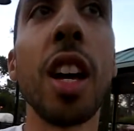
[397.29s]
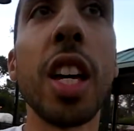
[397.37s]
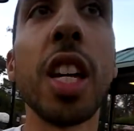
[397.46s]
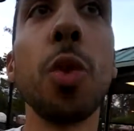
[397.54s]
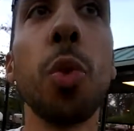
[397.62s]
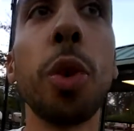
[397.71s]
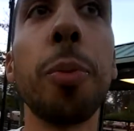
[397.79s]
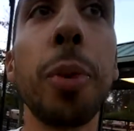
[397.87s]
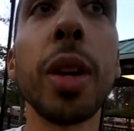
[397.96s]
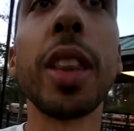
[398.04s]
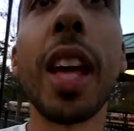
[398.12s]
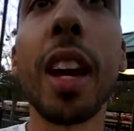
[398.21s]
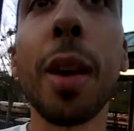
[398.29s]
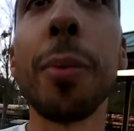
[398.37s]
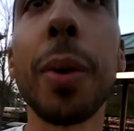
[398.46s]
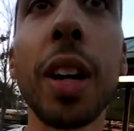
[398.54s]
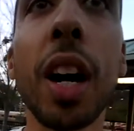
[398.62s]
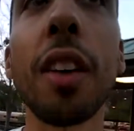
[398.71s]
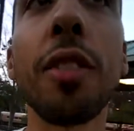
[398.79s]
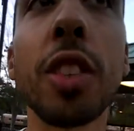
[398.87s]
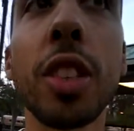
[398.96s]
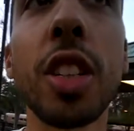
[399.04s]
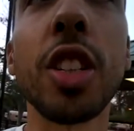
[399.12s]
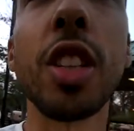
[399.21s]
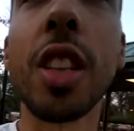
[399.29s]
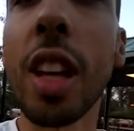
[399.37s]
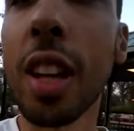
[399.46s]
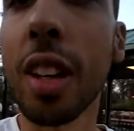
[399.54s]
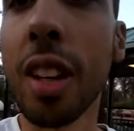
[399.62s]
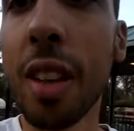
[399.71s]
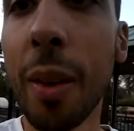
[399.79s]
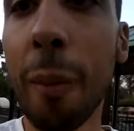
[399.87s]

he would bring that up in conversation then.